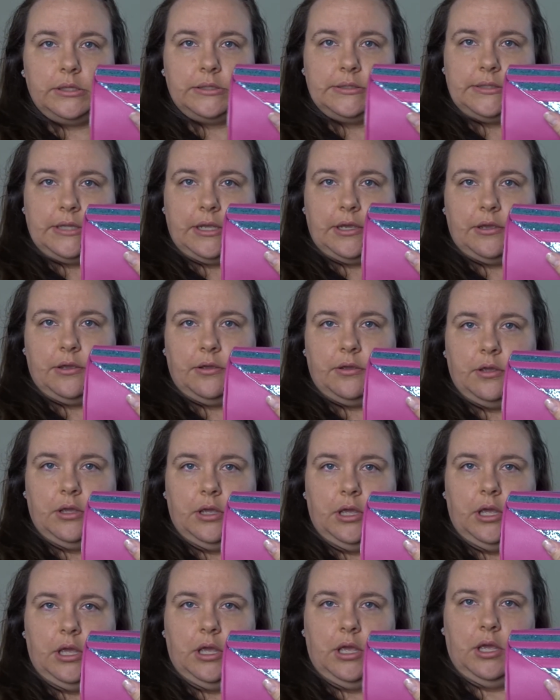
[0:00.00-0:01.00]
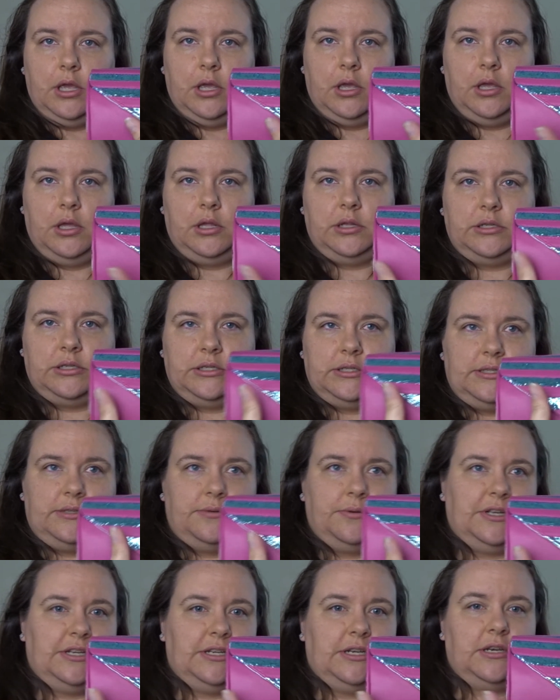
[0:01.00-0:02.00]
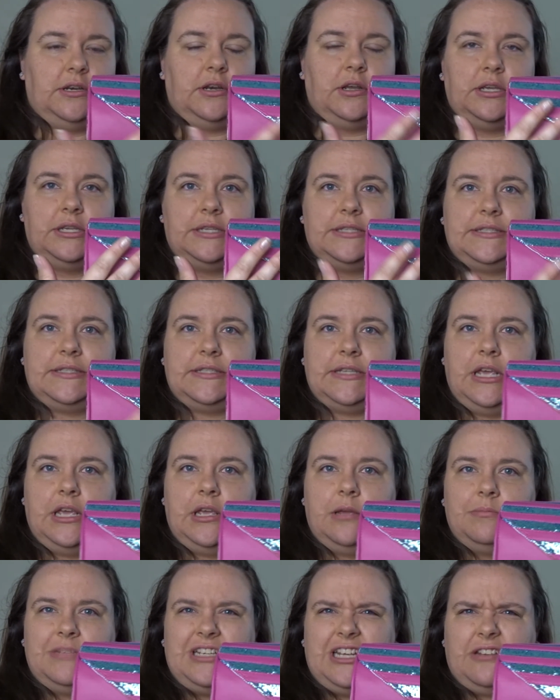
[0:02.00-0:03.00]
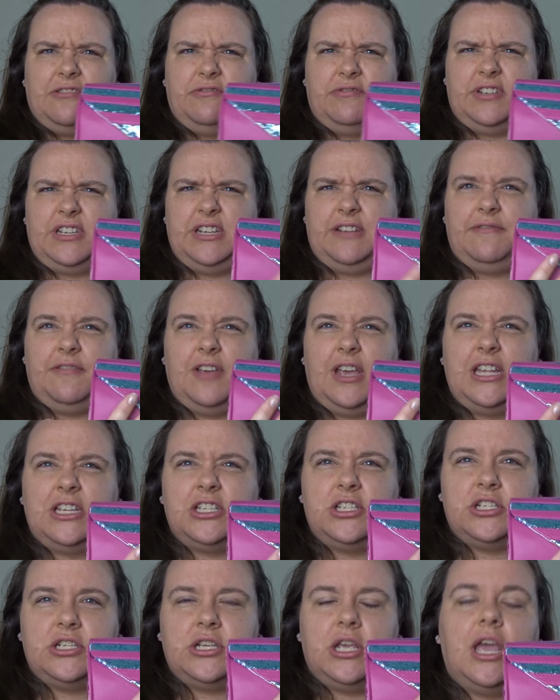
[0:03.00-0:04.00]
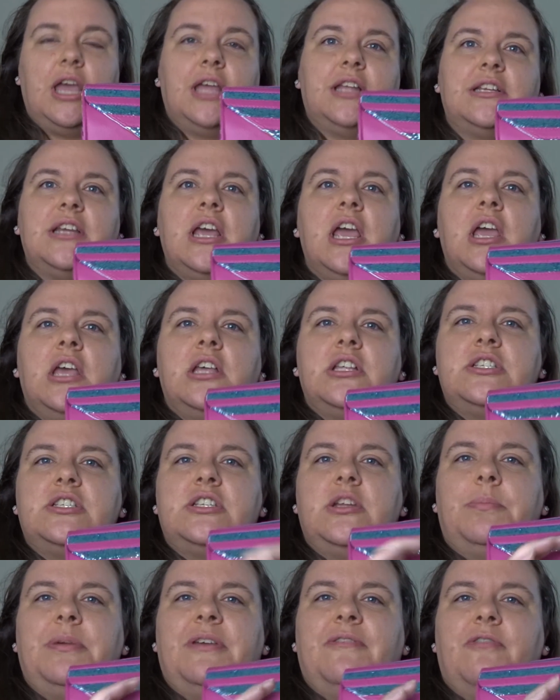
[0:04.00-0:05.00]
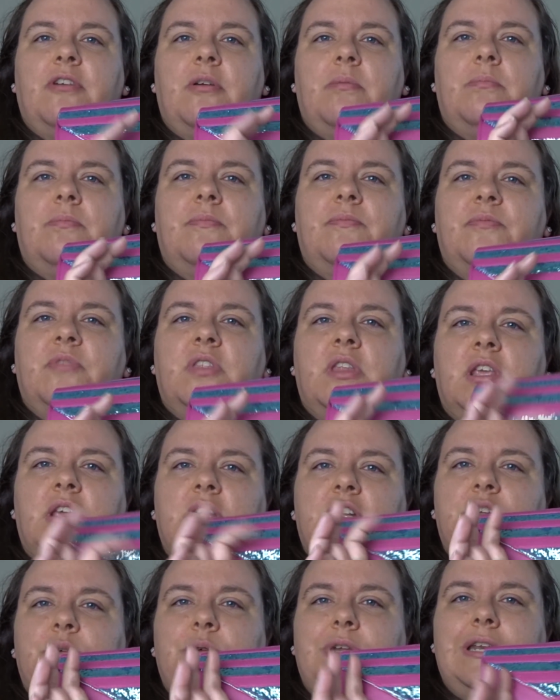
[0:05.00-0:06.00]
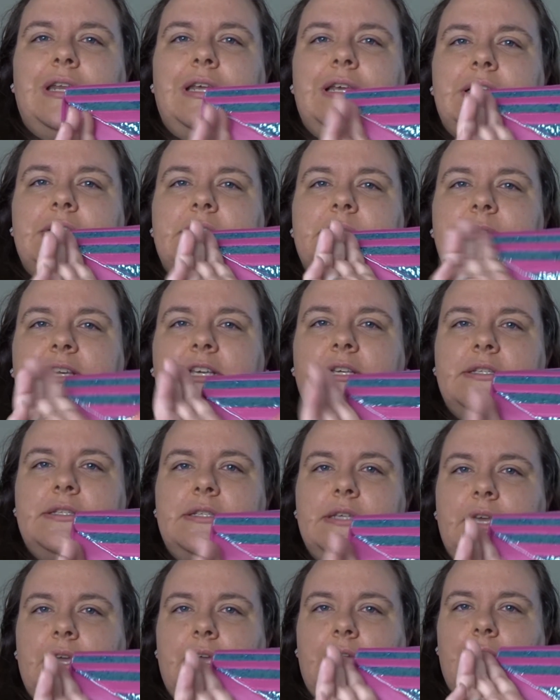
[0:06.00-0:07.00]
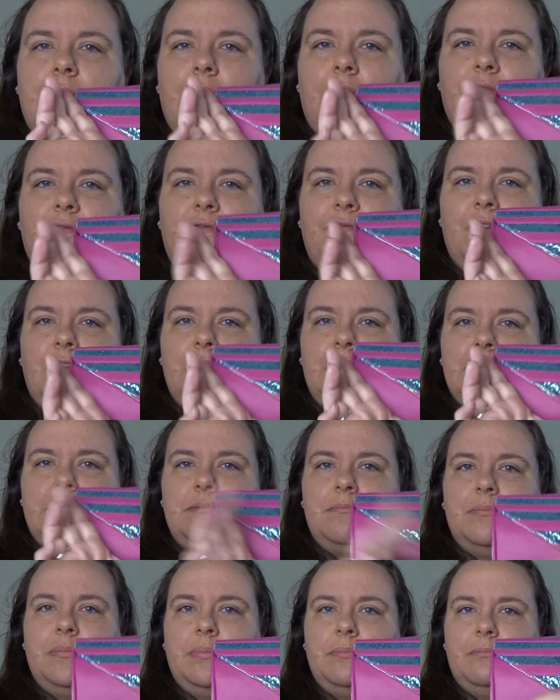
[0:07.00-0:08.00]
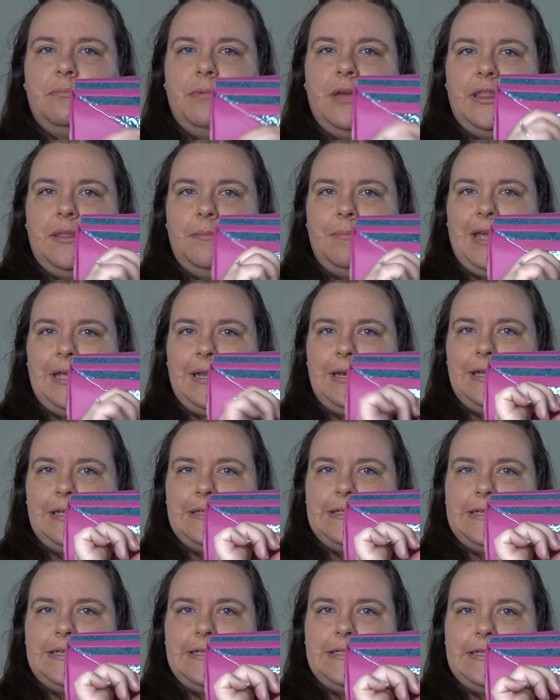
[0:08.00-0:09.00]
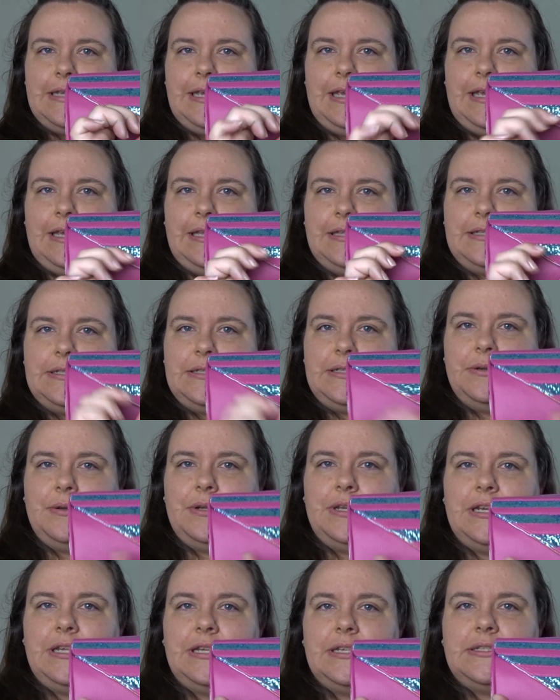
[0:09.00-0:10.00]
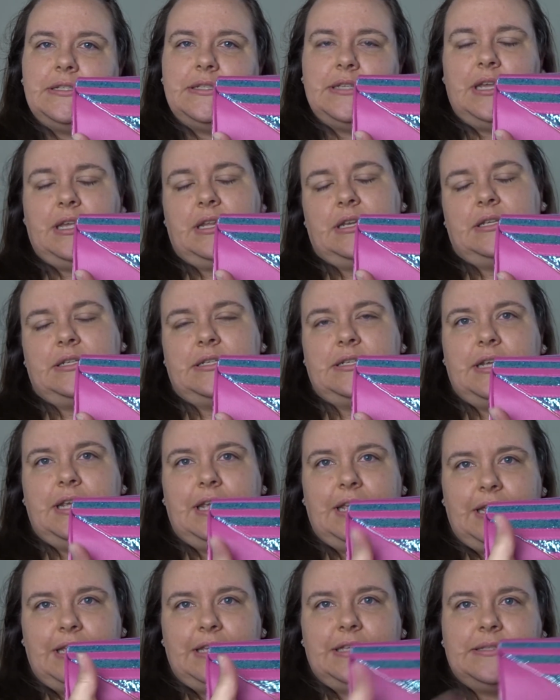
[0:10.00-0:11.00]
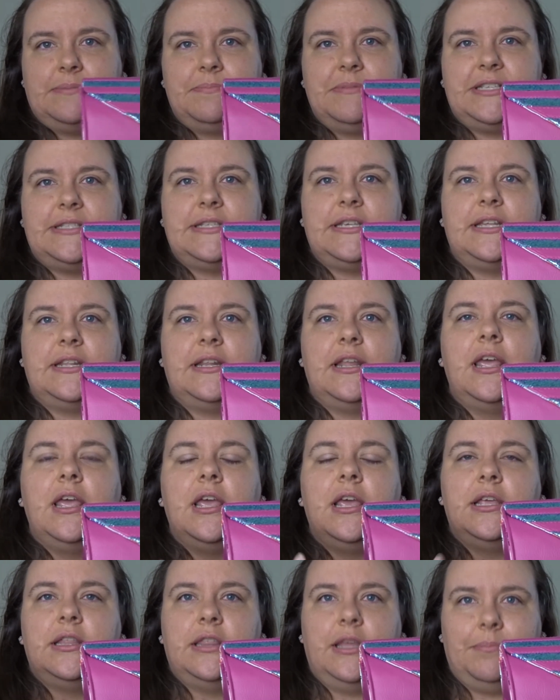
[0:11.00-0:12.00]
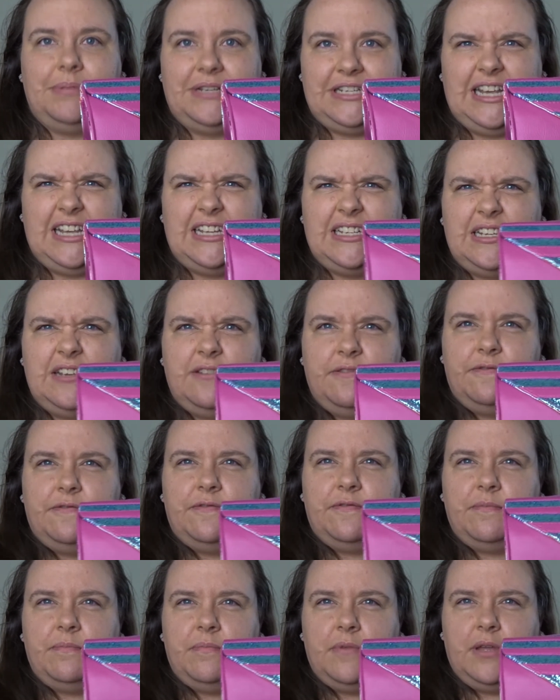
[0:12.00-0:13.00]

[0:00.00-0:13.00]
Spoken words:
So just to add a nice decorative edge and stop it from doing this, because I'm finding where the magnet is, it's doing this and it is missing that protective